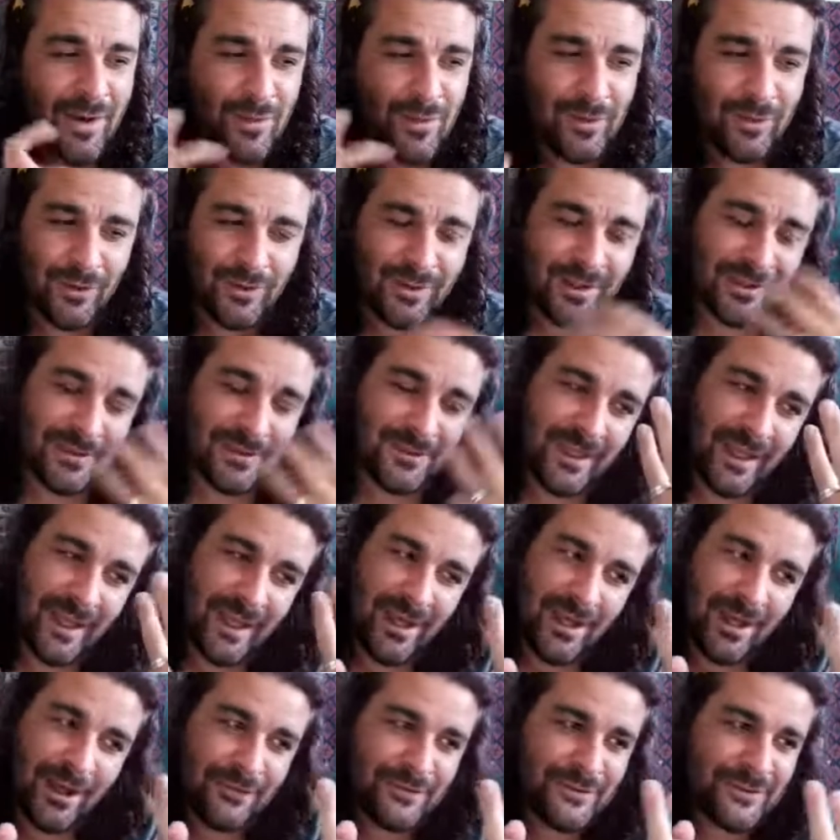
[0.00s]
We look at the
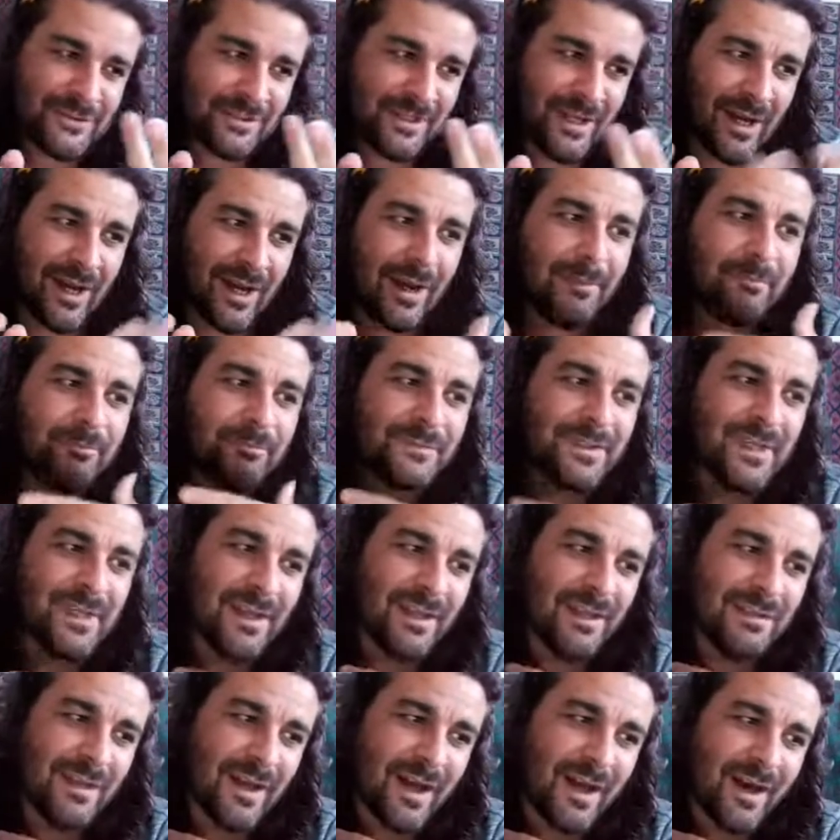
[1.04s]
earth star,
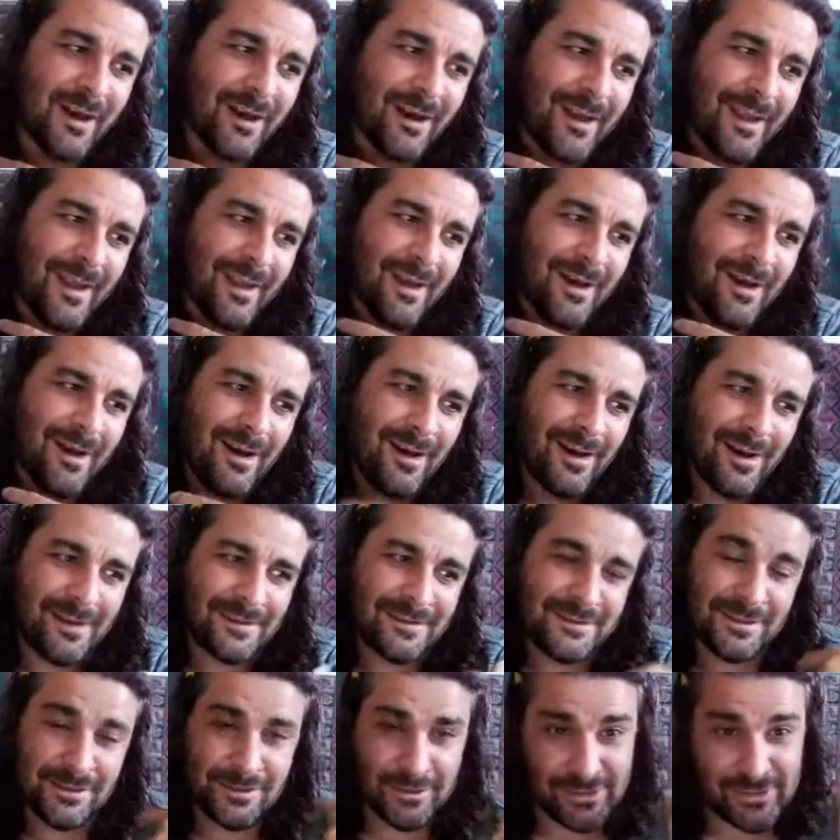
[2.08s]
the higher
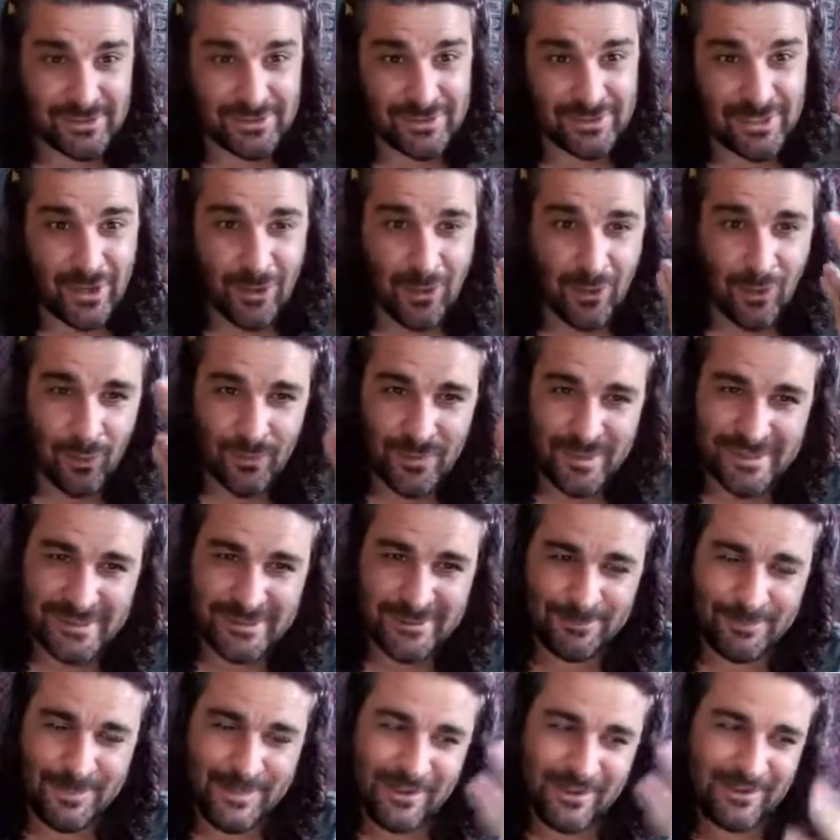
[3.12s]
heart, the soul, the
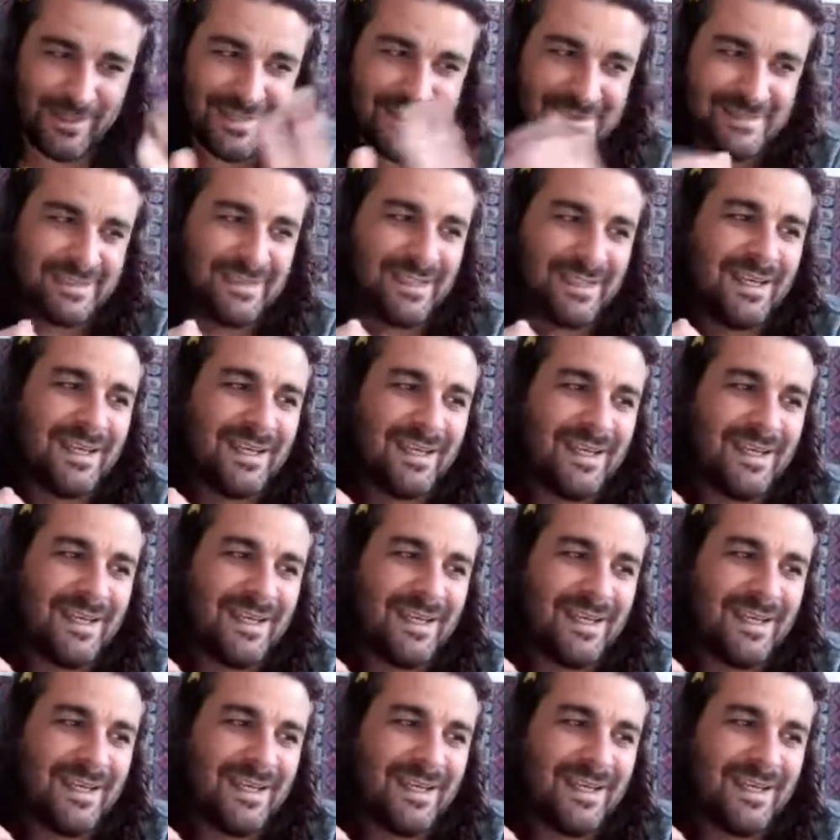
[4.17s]
spirit,